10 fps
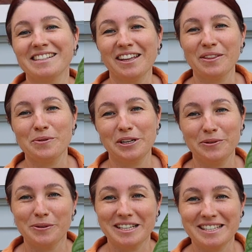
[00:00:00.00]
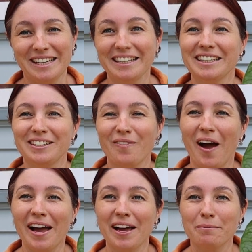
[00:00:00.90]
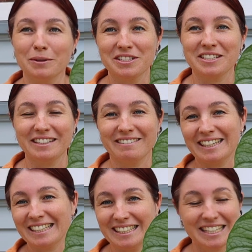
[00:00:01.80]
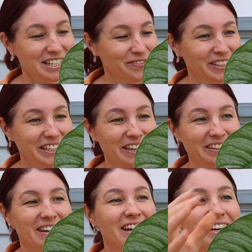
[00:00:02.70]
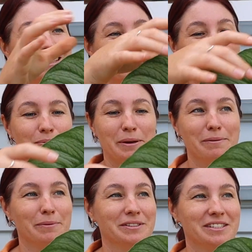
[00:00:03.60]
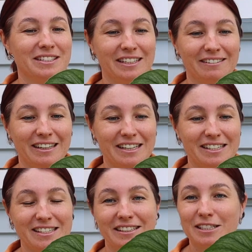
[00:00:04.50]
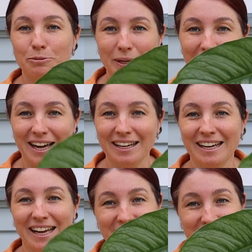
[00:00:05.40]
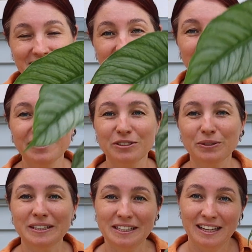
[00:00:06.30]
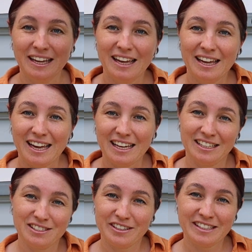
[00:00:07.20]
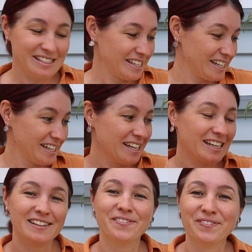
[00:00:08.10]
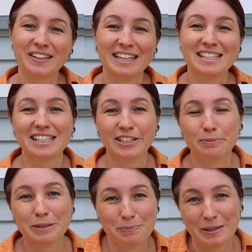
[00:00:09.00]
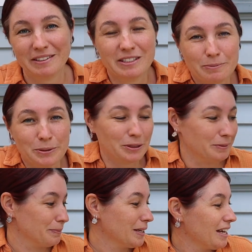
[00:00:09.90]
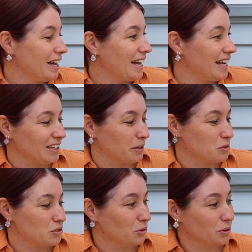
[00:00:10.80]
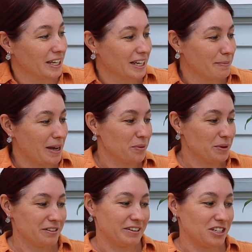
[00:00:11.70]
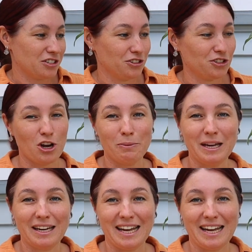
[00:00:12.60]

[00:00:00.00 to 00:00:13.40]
another one you would have seen in my Monstera collection video. This is my Monstera Siltepecana El Salvador, and as you can see it's a little bit bare at the bottom, and I was talking about whether I should chop it